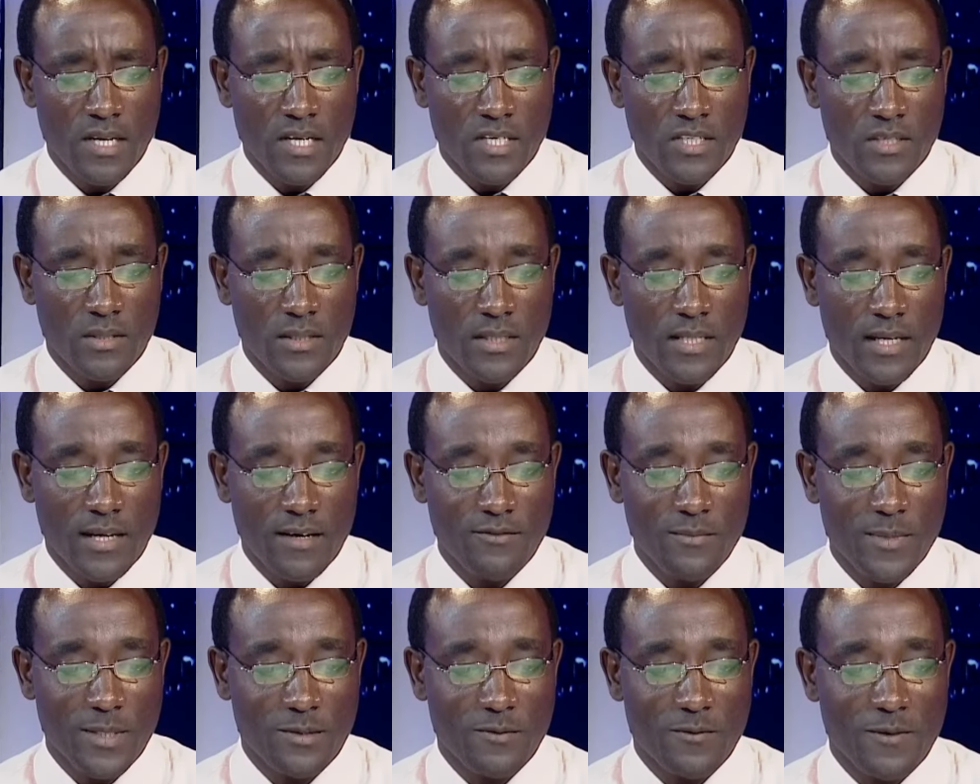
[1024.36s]
Sure, the
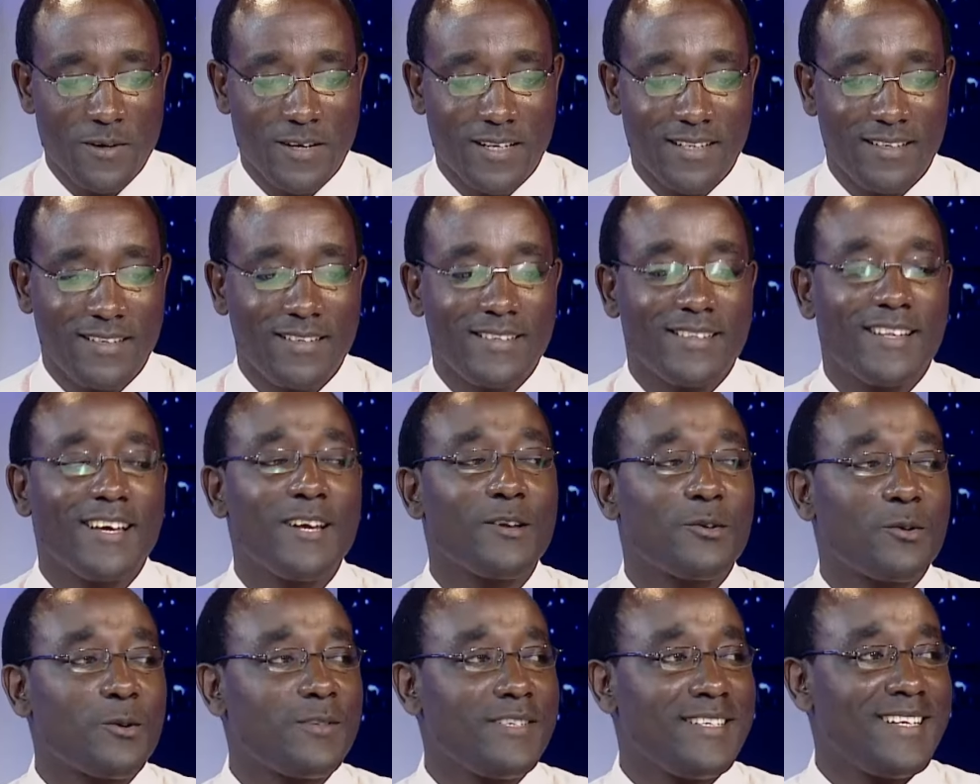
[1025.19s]
government, they
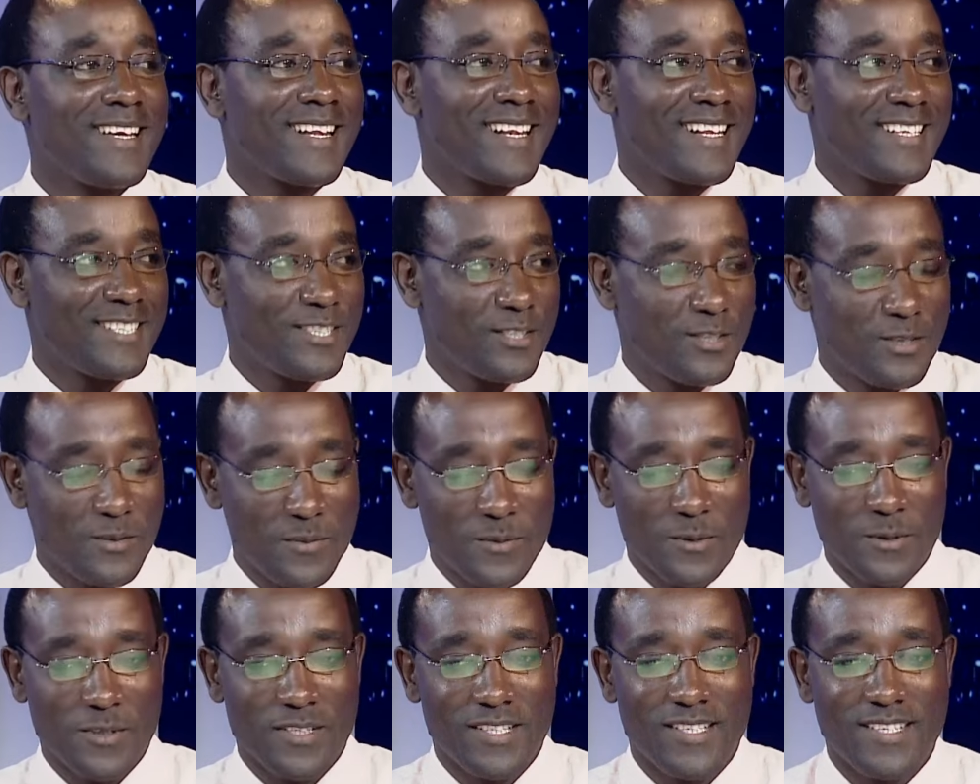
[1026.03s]
are called neglected
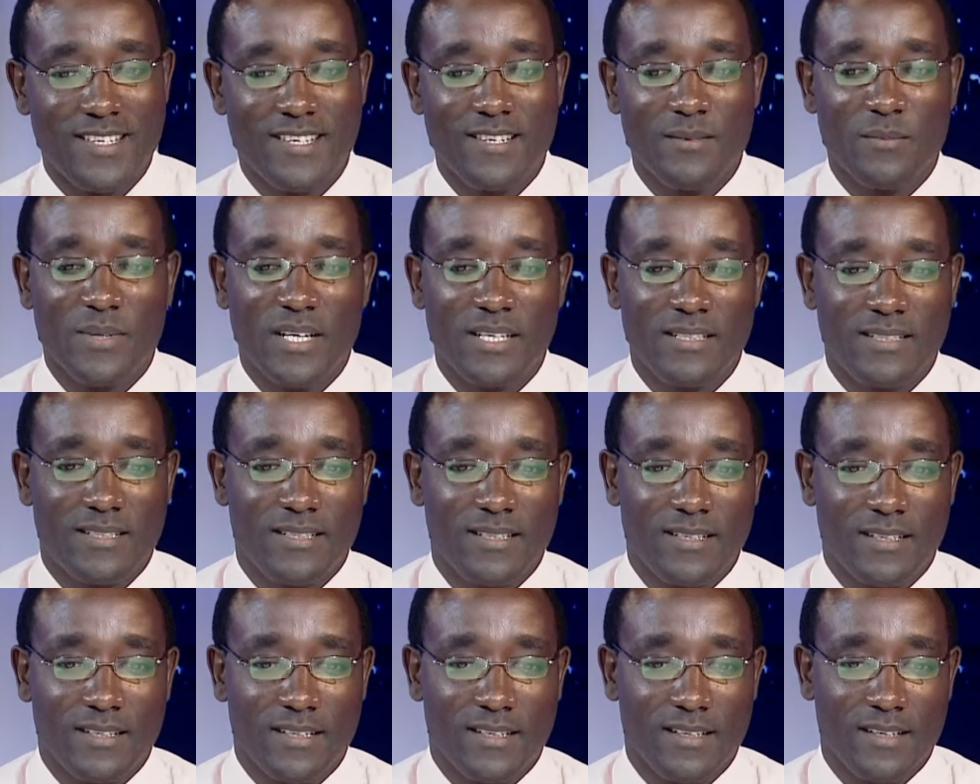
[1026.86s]
tropical diseases, but
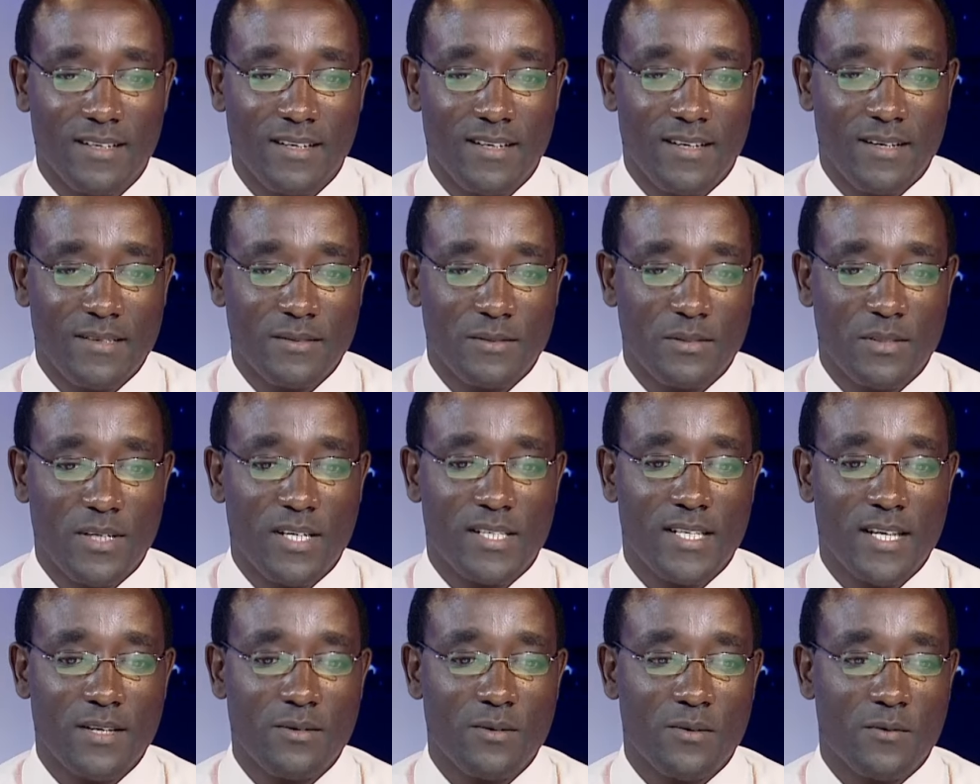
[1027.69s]
for
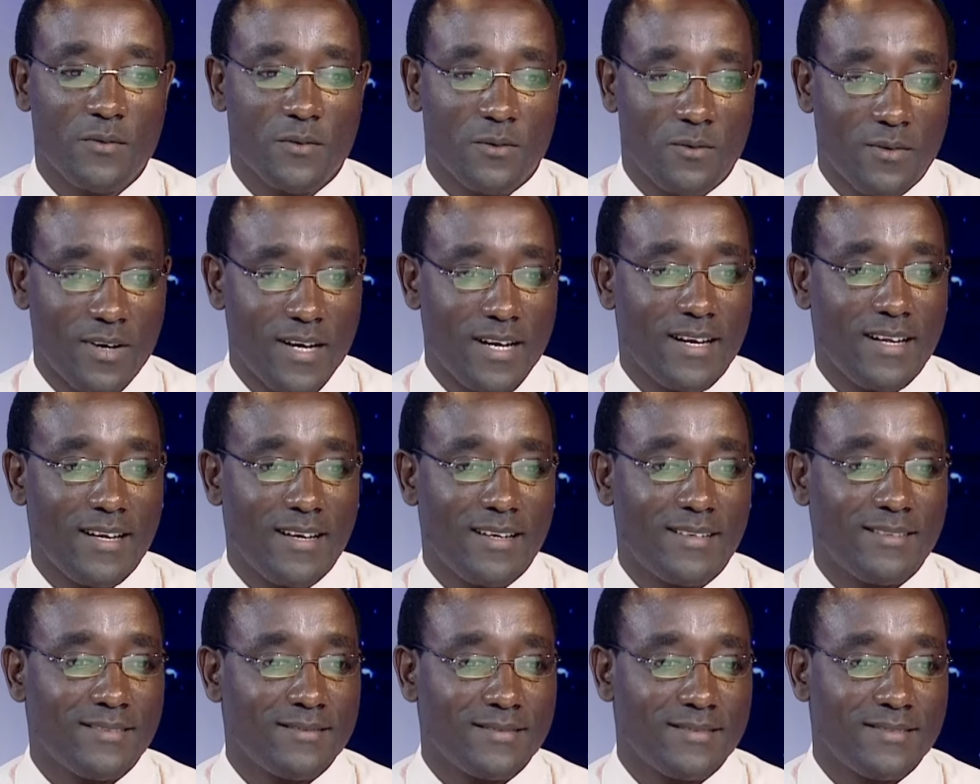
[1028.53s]
the side of
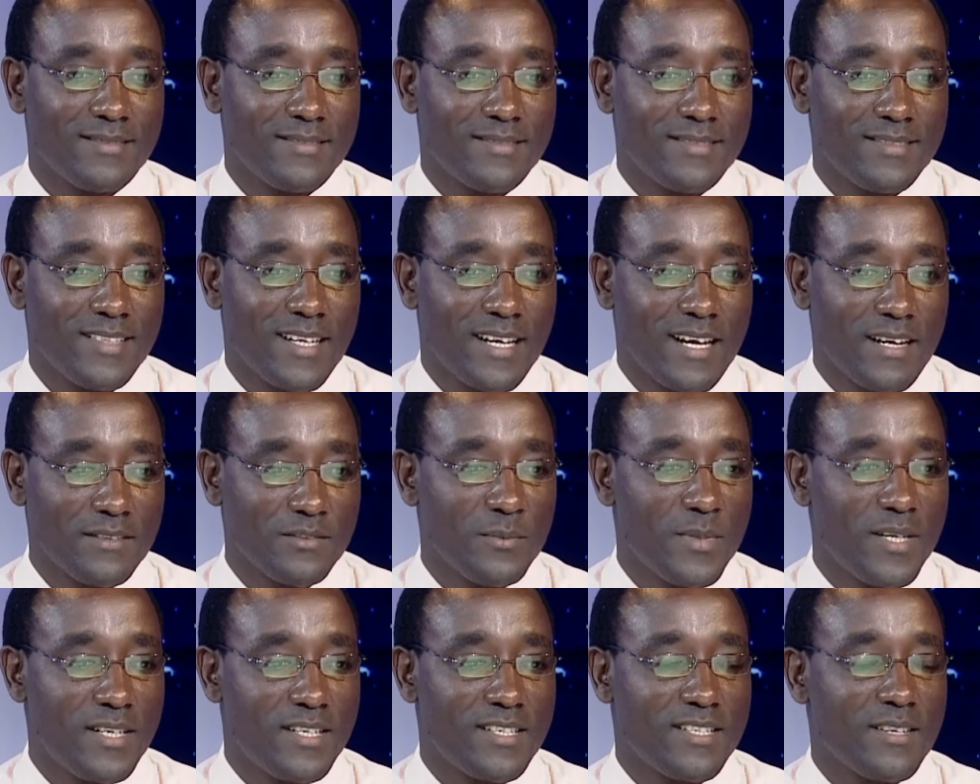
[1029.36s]
Rwanda, the
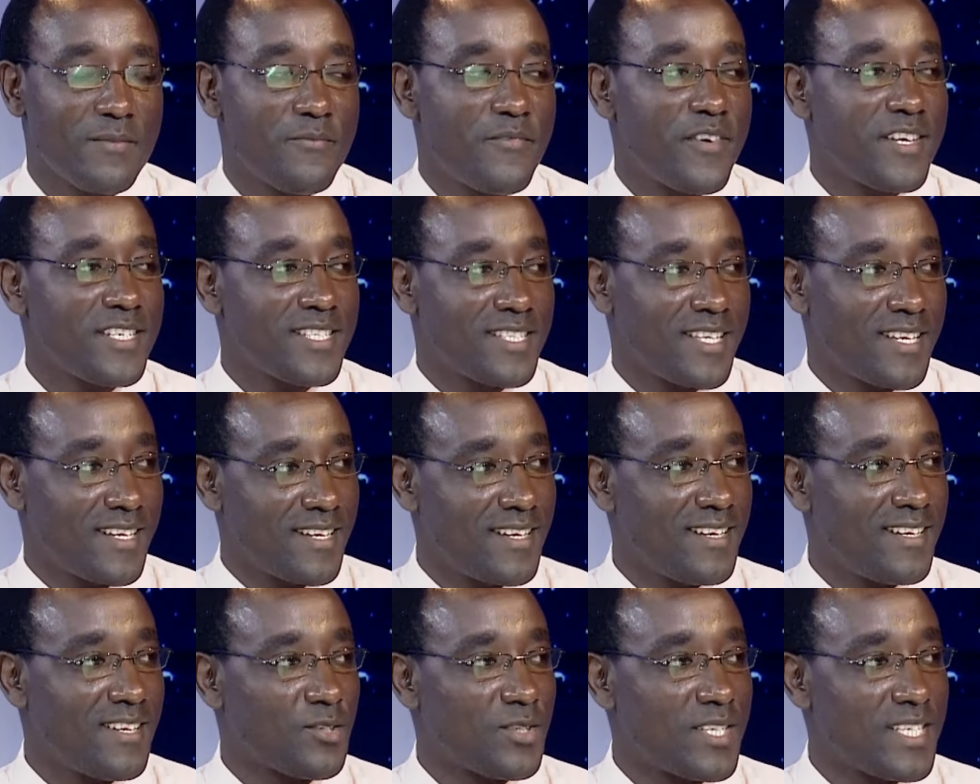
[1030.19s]
government is investing
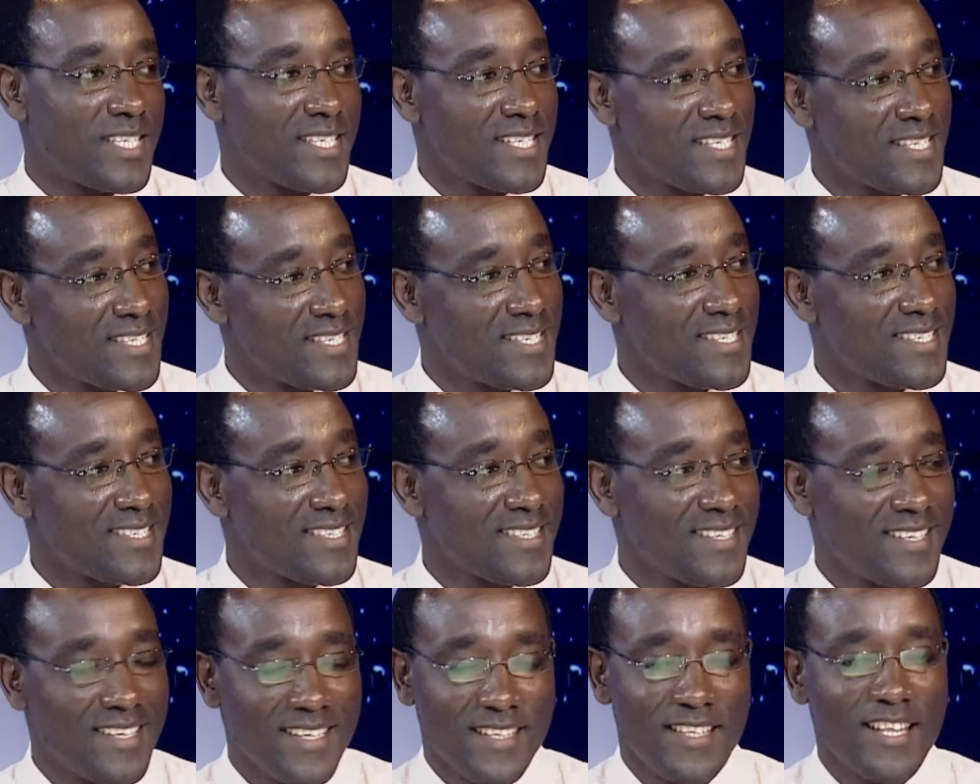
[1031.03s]
in those diseases.
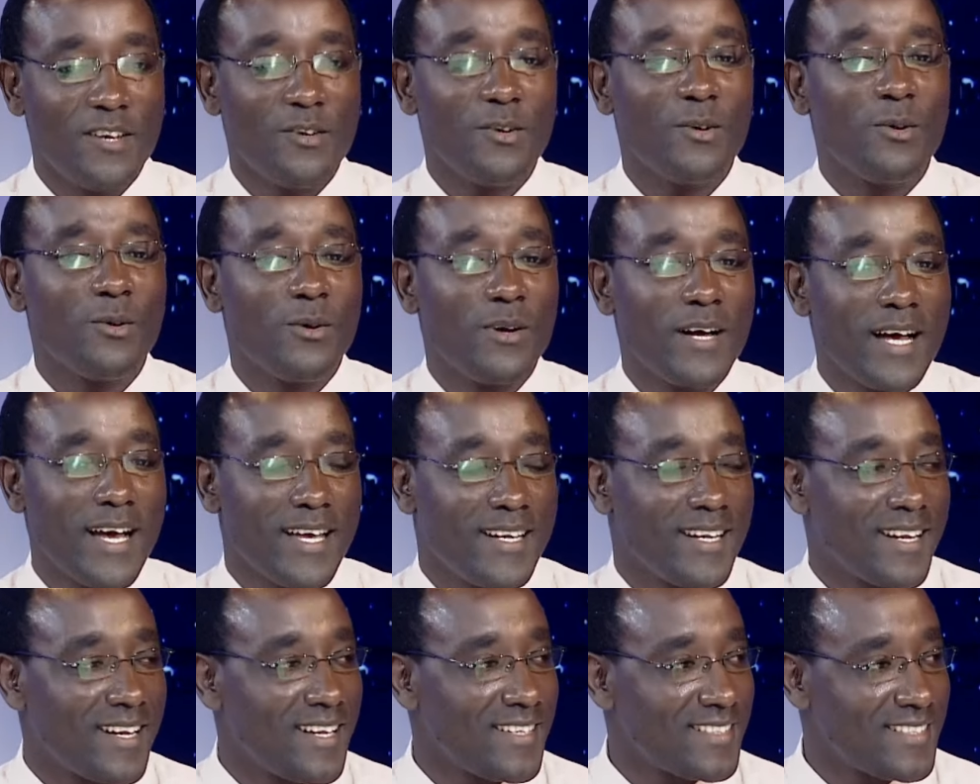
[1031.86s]
They are no longer
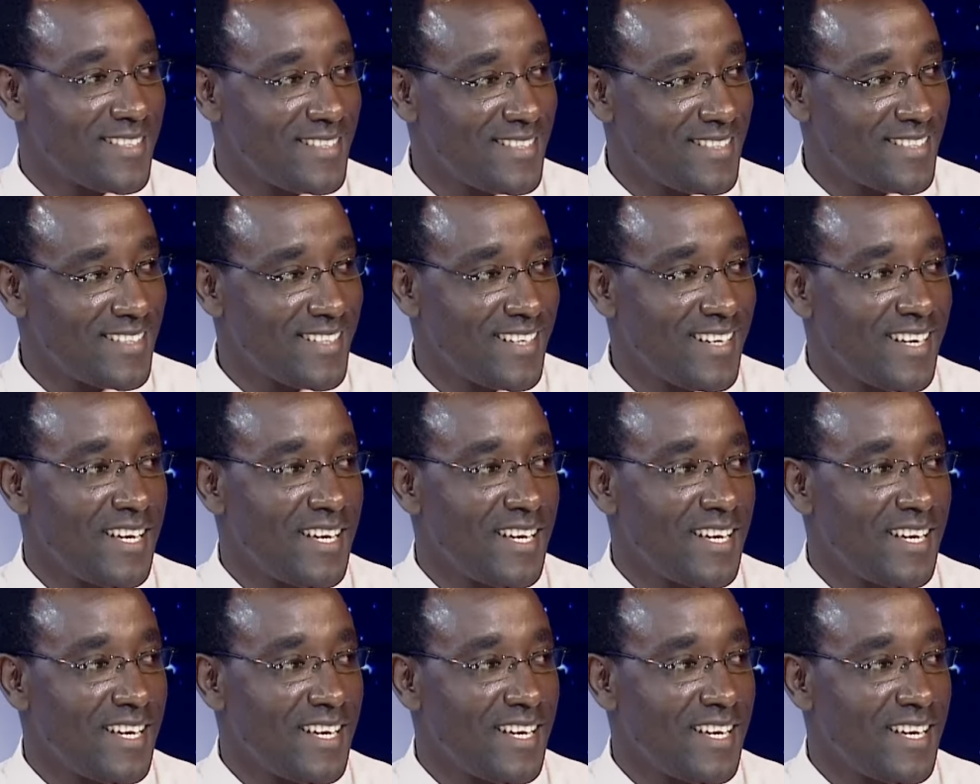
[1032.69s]
neglected.